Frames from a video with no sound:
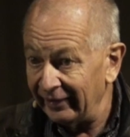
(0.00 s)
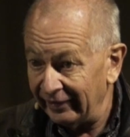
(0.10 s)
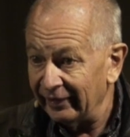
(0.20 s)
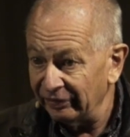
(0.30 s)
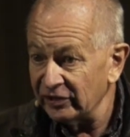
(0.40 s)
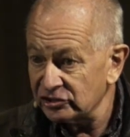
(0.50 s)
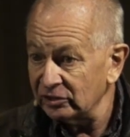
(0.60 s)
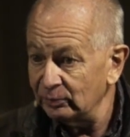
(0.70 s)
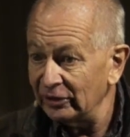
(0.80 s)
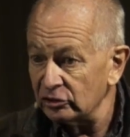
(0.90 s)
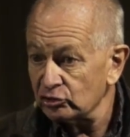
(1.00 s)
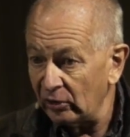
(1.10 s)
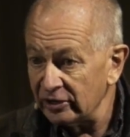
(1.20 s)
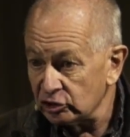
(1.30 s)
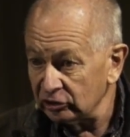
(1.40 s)
in this
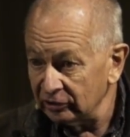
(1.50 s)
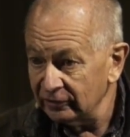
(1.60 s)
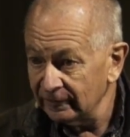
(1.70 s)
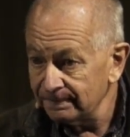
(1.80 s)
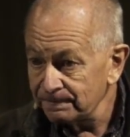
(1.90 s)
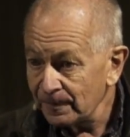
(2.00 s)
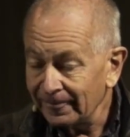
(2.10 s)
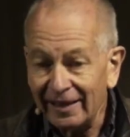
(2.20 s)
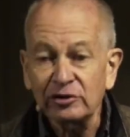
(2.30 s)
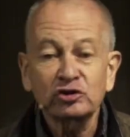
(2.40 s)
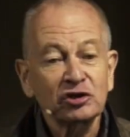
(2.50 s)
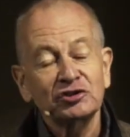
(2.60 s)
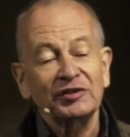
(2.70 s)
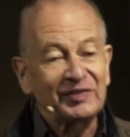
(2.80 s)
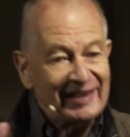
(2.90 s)
administration. It's just
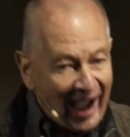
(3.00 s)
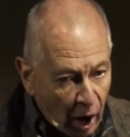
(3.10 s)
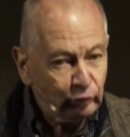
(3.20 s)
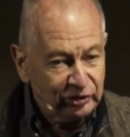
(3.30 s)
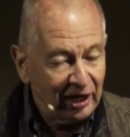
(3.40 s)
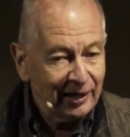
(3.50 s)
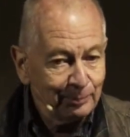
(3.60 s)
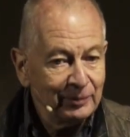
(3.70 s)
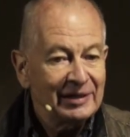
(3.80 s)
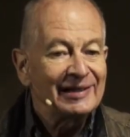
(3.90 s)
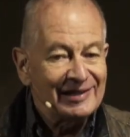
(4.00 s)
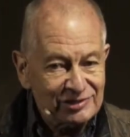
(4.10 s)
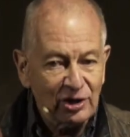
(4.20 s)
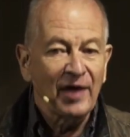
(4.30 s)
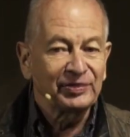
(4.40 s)
that the outcome is
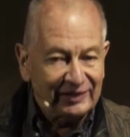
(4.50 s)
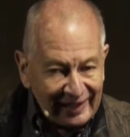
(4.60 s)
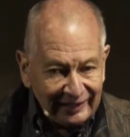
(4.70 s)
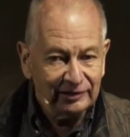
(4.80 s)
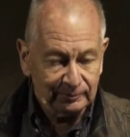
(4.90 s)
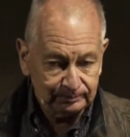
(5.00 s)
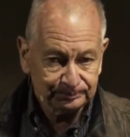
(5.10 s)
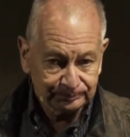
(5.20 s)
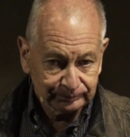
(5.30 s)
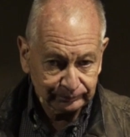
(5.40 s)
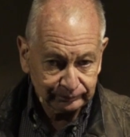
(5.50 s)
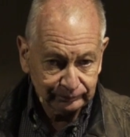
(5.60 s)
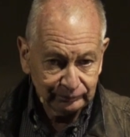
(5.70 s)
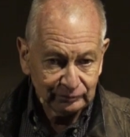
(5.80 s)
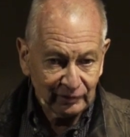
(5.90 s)
not the kingdom.
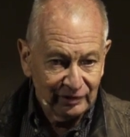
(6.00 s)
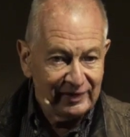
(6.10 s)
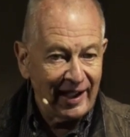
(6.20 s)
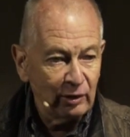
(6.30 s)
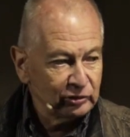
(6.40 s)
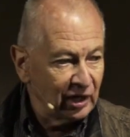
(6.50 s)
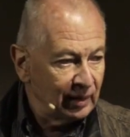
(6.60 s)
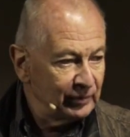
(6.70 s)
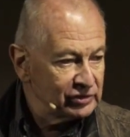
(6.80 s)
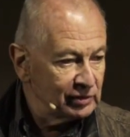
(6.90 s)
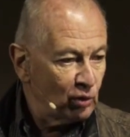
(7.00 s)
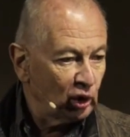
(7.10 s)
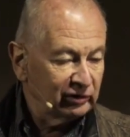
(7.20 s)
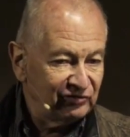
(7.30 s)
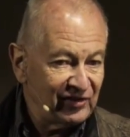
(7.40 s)
The outcome is a
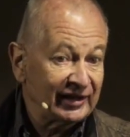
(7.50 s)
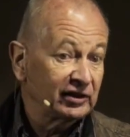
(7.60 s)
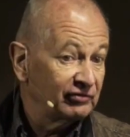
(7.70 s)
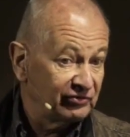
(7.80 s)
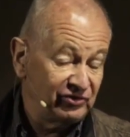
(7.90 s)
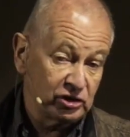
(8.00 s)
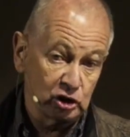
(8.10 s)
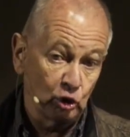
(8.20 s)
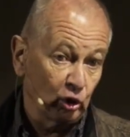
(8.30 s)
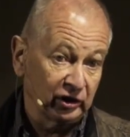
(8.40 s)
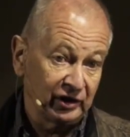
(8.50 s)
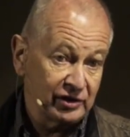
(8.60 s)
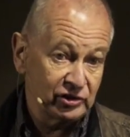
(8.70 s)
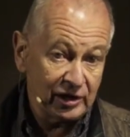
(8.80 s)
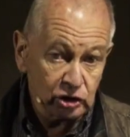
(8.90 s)
more effective, efficient
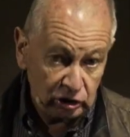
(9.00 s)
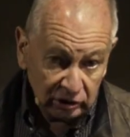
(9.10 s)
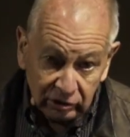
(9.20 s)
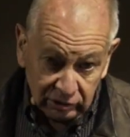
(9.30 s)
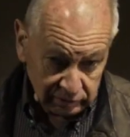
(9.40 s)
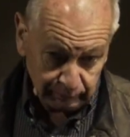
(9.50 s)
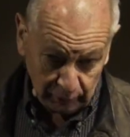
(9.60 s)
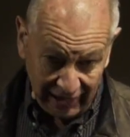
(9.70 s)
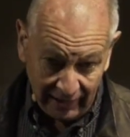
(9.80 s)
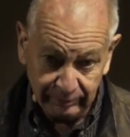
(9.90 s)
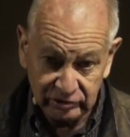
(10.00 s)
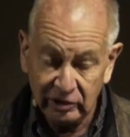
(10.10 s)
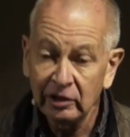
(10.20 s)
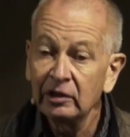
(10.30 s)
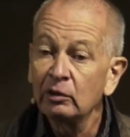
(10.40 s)
organization, perhaps,
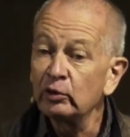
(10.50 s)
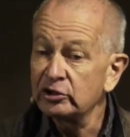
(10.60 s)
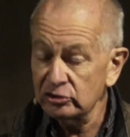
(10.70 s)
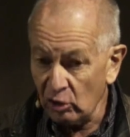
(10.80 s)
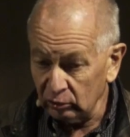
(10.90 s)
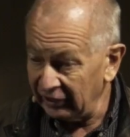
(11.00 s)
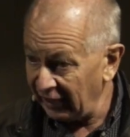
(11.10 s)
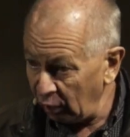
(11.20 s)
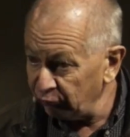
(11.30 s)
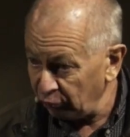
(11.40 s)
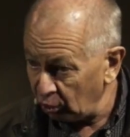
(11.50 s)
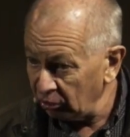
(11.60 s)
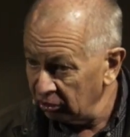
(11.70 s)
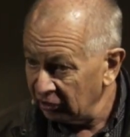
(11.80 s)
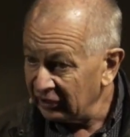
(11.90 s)
which is only
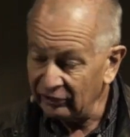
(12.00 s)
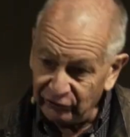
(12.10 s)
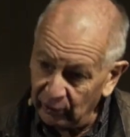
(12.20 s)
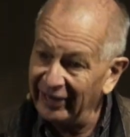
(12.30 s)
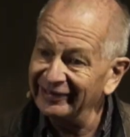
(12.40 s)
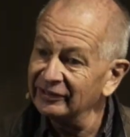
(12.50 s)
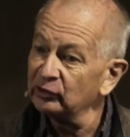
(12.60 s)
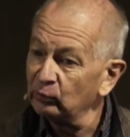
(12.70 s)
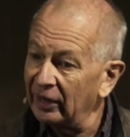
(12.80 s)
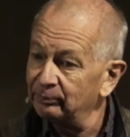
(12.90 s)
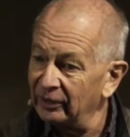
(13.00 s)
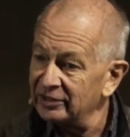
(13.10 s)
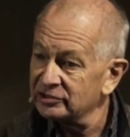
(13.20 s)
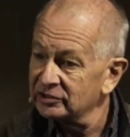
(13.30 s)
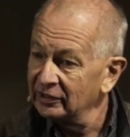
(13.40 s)
helpful if you're heading in the right
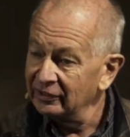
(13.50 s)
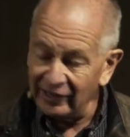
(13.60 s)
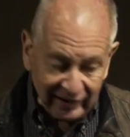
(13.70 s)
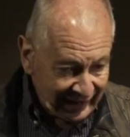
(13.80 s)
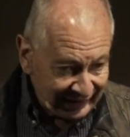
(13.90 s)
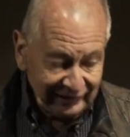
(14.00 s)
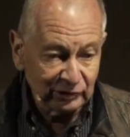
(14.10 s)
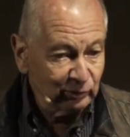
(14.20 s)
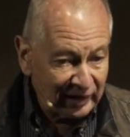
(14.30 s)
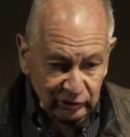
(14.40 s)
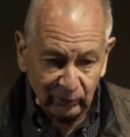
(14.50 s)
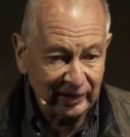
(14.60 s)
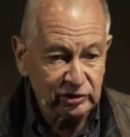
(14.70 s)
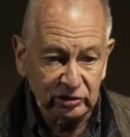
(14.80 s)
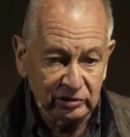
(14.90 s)
place, heading in the right
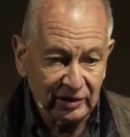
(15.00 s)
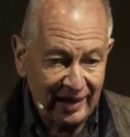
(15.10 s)
direction